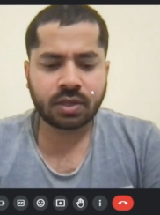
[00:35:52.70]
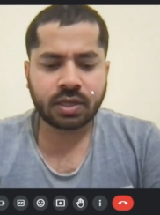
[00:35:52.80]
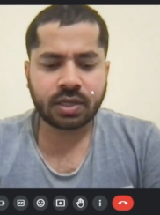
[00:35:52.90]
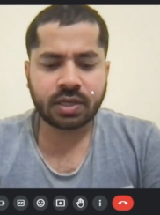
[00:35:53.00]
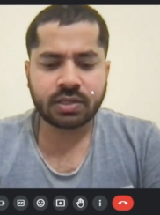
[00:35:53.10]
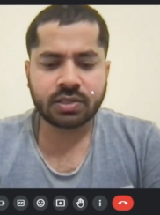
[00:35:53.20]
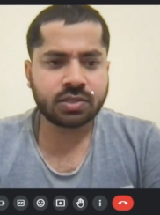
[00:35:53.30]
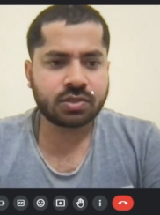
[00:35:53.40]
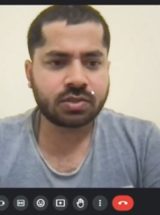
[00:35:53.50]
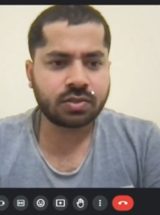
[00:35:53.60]
uh, I can
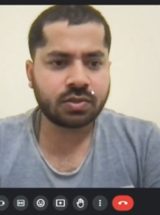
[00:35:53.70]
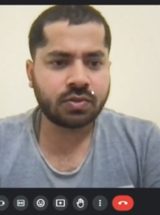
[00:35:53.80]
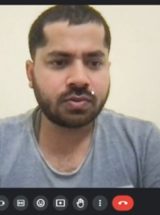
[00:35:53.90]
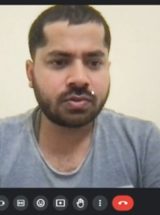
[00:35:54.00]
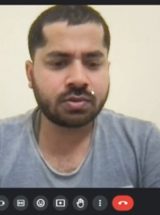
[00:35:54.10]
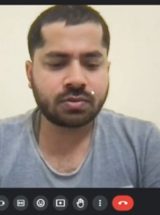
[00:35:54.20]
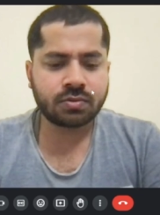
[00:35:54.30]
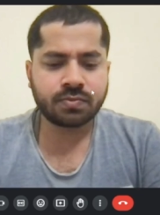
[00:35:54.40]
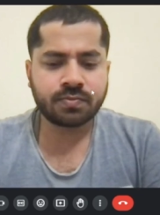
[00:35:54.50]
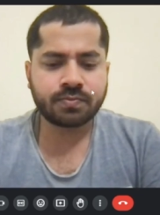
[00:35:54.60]
just use
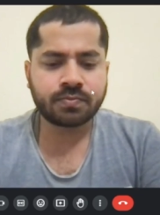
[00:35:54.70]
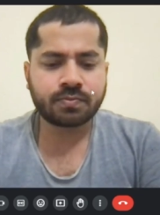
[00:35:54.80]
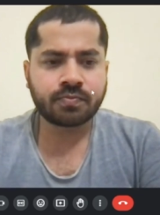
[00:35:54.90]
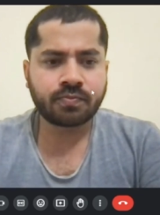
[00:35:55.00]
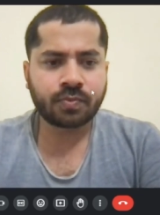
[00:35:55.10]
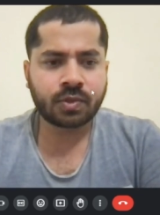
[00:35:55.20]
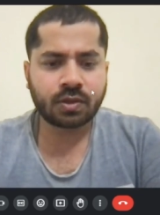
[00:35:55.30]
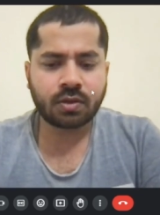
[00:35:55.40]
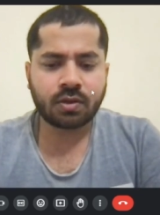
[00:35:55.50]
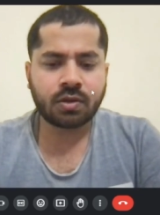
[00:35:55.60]

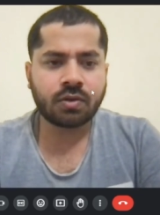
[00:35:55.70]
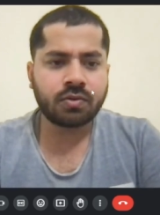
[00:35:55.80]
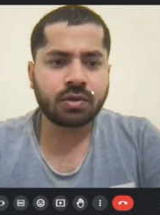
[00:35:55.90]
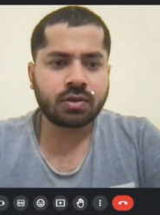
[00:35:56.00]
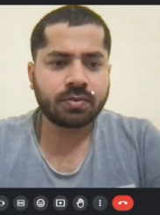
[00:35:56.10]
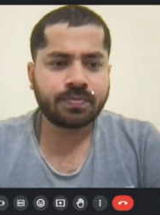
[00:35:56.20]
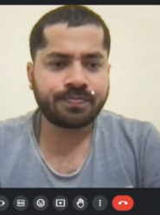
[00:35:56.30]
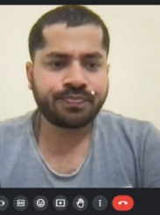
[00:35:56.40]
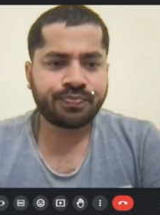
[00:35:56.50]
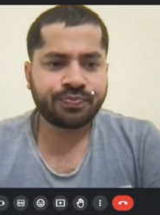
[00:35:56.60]
count
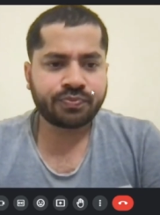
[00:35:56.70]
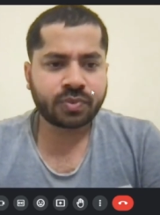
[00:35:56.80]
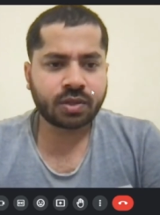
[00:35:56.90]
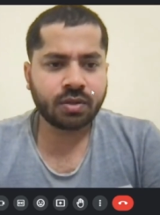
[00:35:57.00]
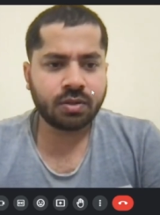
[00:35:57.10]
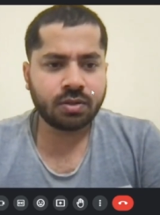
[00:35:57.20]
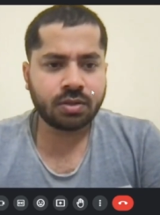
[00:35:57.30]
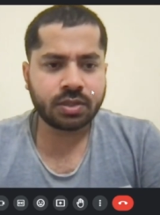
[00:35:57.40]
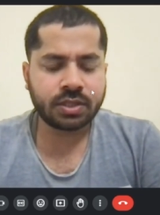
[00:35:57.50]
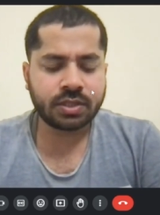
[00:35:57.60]

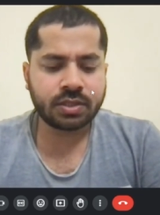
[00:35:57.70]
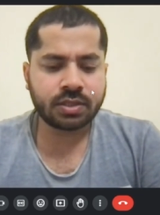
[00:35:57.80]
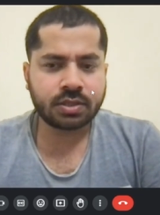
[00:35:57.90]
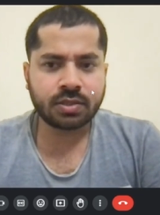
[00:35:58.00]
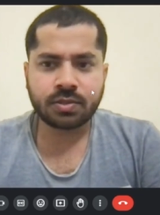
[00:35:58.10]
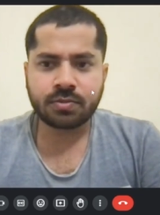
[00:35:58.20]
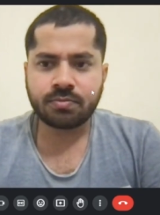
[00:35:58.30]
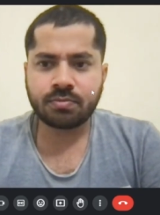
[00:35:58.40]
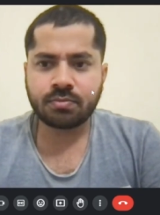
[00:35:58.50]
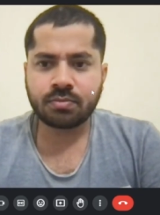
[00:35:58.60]
and uh,
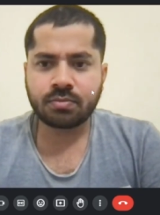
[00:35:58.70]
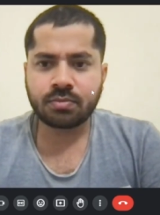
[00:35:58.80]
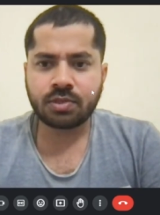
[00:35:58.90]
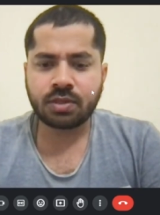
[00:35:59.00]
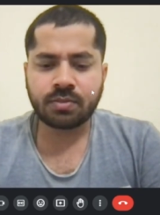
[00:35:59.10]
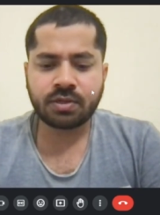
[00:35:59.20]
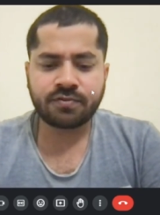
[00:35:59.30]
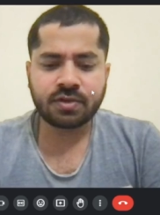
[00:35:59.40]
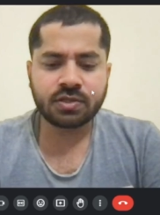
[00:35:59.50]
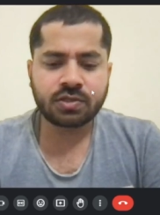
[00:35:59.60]
number
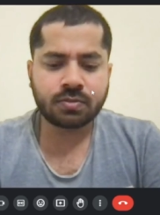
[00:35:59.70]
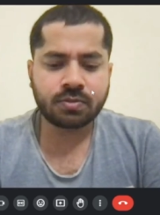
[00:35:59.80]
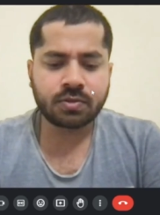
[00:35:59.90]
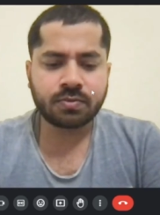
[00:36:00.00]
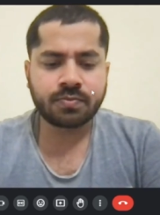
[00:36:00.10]
of customer.